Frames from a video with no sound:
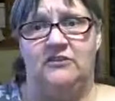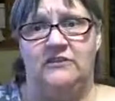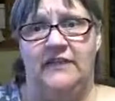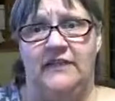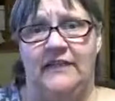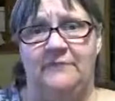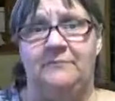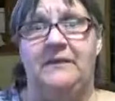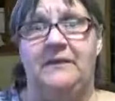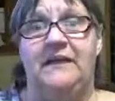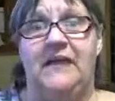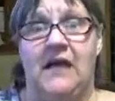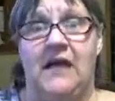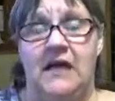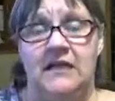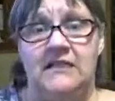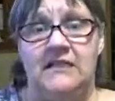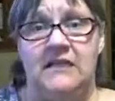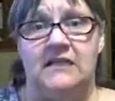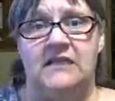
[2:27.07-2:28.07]
and
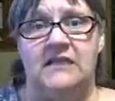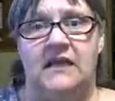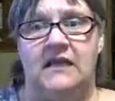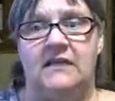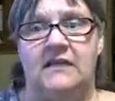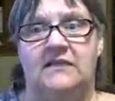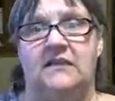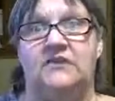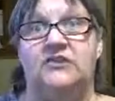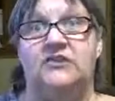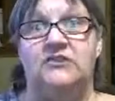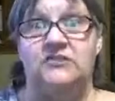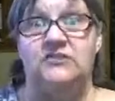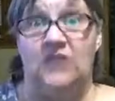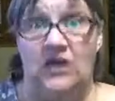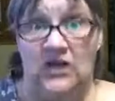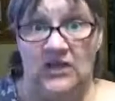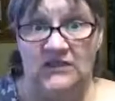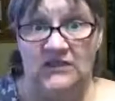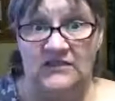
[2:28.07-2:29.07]
because it takes a
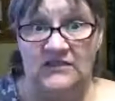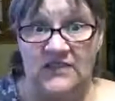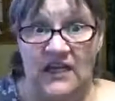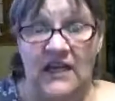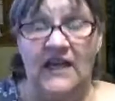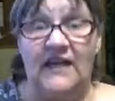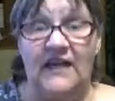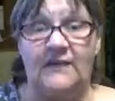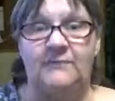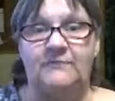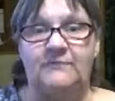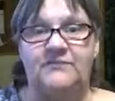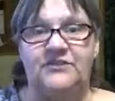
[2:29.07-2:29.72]
long time